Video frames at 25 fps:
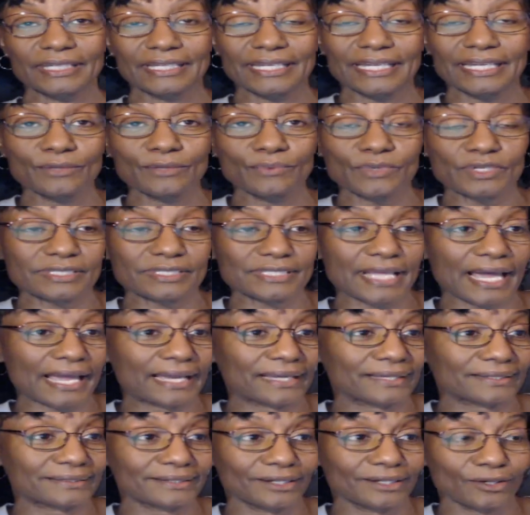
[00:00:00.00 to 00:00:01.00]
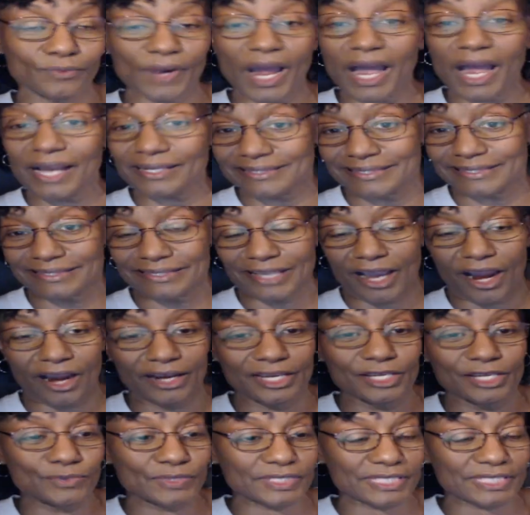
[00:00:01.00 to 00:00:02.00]
he was like a rock
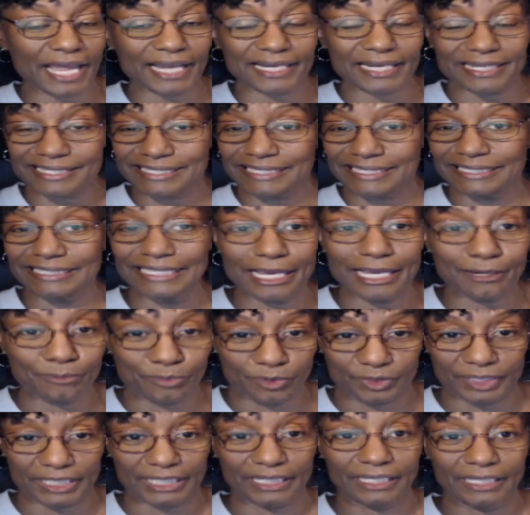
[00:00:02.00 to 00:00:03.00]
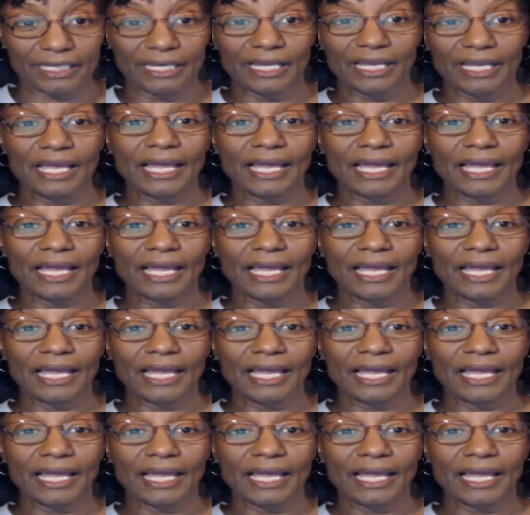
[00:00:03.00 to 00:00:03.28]
star. He was like a celebrity.